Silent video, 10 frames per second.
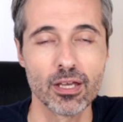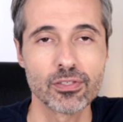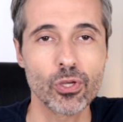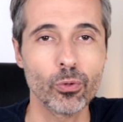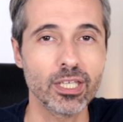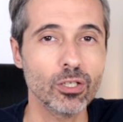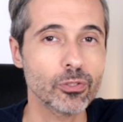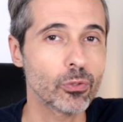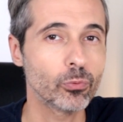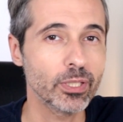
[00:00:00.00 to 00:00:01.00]
so he
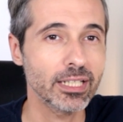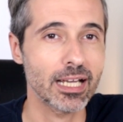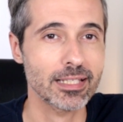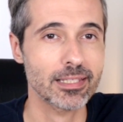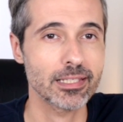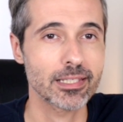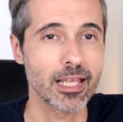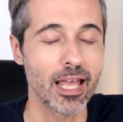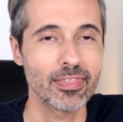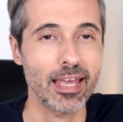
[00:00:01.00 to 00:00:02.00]
also realizes
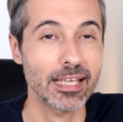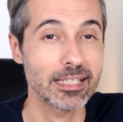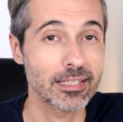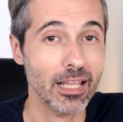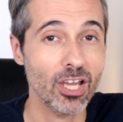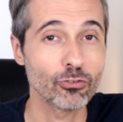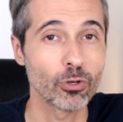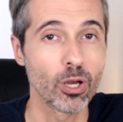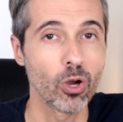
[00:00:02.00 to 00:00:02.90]
that his life